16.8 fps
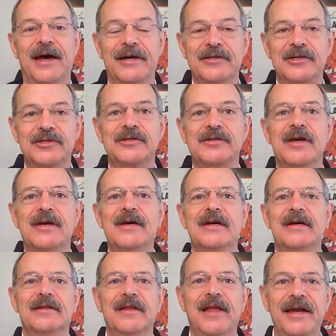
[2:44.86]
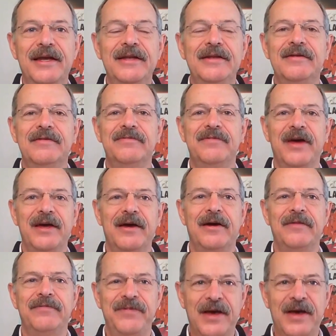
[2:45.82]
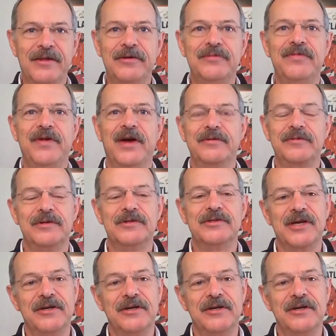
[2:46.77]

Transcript: Just letting fellow veterans